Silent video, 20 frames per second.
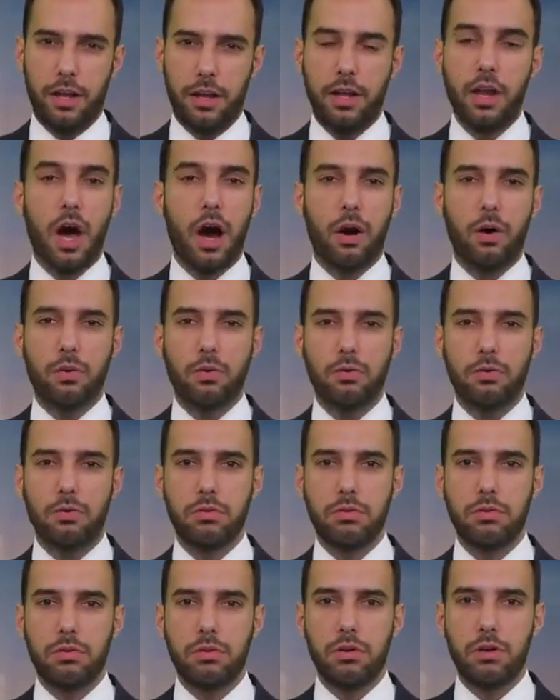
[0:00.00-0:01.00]
No,
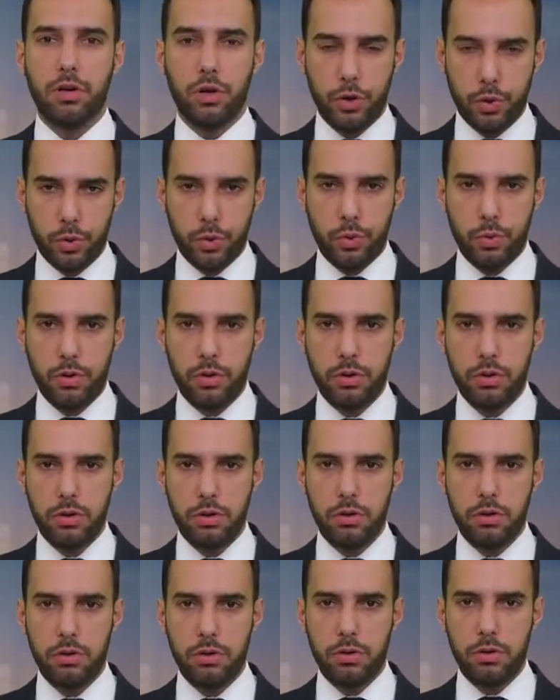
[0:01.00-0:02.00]
who?
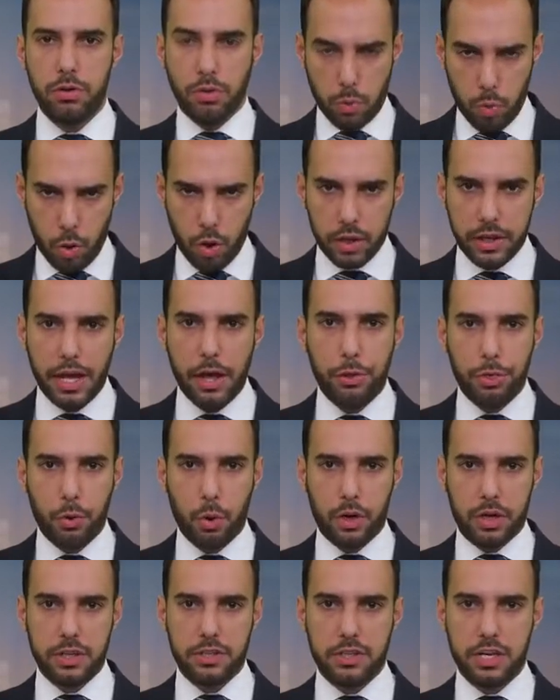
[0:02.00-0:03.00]
The World Health
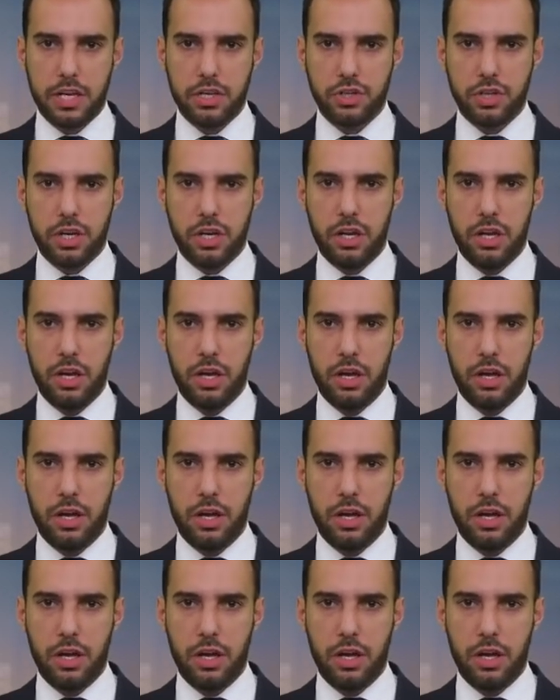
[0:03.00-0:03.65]
Organization.